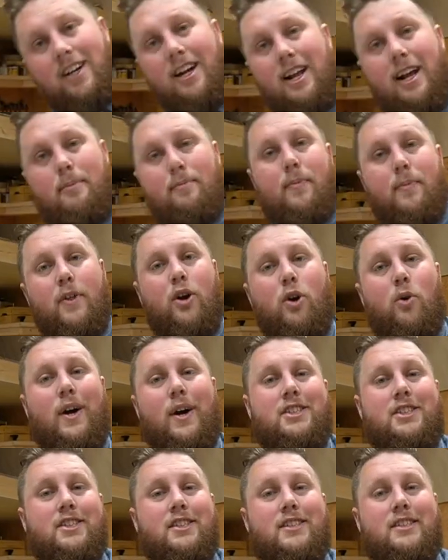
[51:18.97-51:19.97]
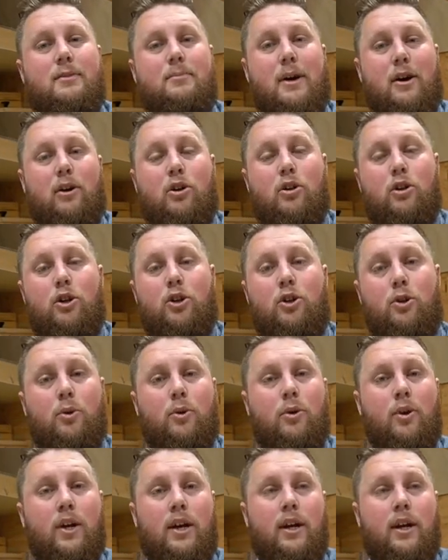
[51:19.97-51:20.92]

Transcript: up the questions about glue.